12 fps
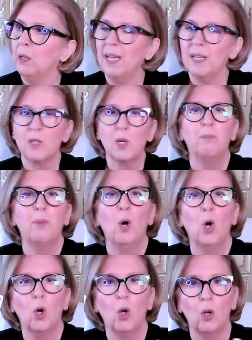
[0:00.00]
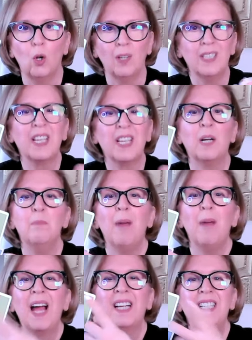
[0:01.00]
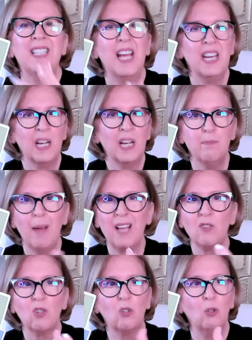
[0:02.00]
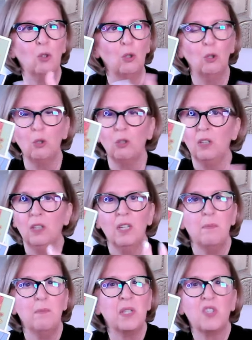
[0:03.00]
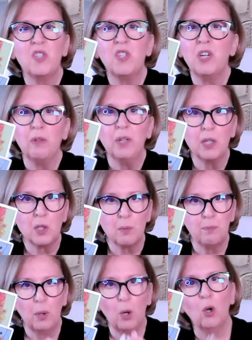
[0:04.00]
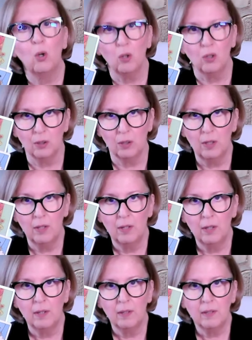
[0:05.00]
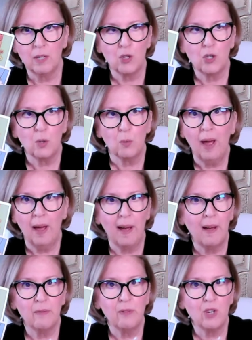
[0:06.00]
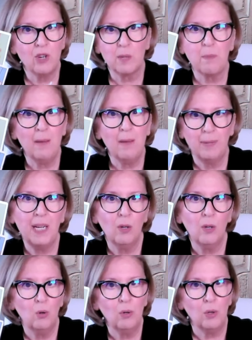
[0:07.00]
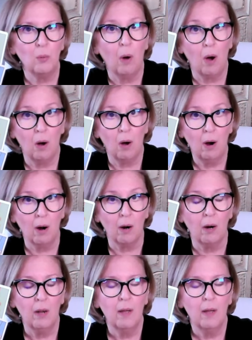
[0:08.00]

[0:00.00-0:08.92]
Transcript: It's a pull. It's like a magnetic, magical, mysterious pull that you have just by being who you are.